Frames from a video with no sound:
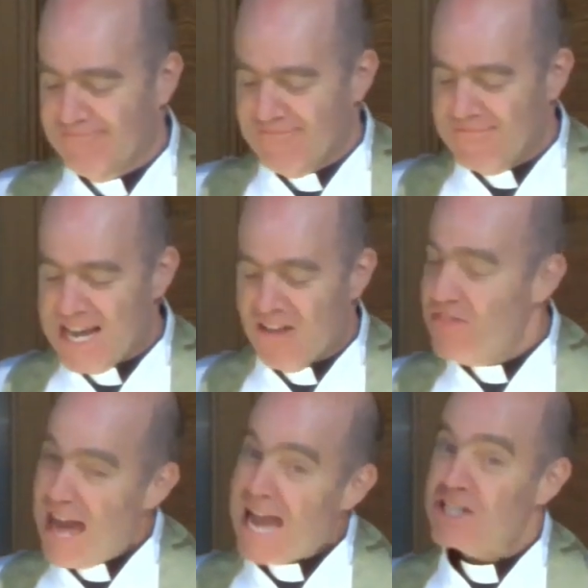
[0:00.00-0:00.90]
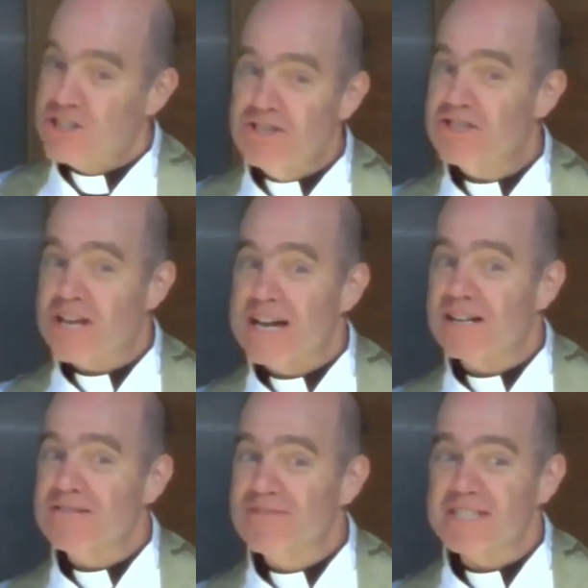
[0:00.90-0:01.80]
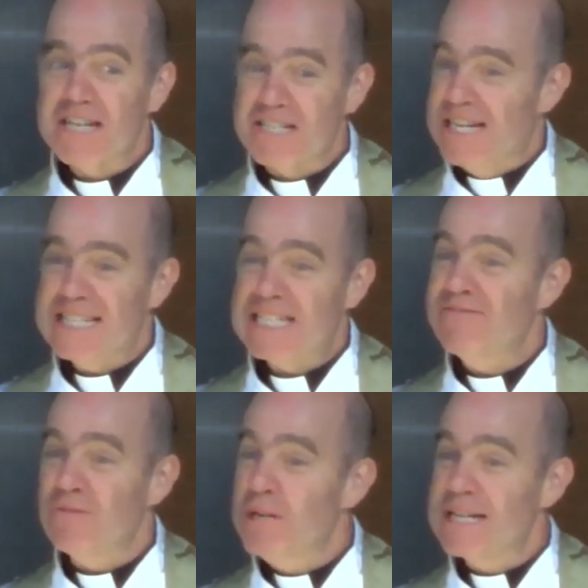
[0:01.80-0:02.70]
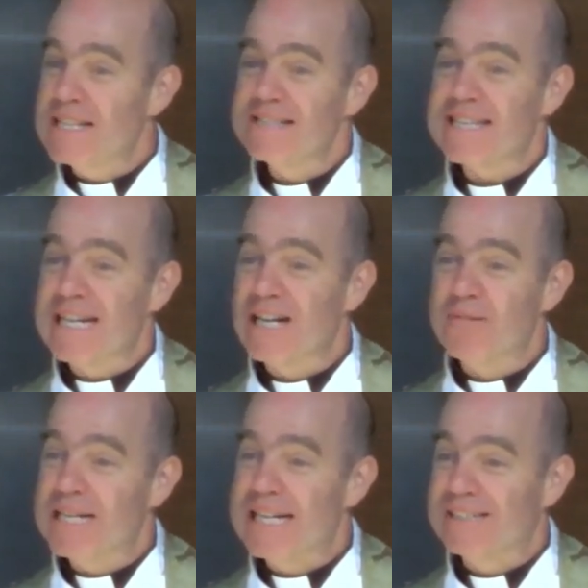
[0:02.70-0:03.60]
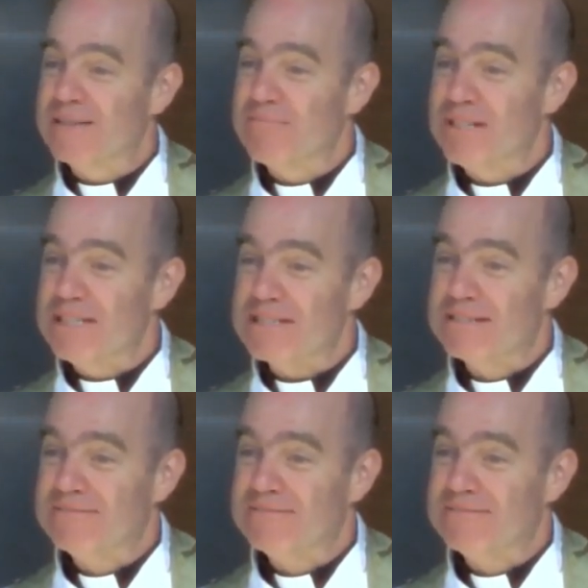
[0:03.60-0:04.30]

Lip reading: Now, that should start a conversation. That's even weirder than saying I'm an Anglican priest.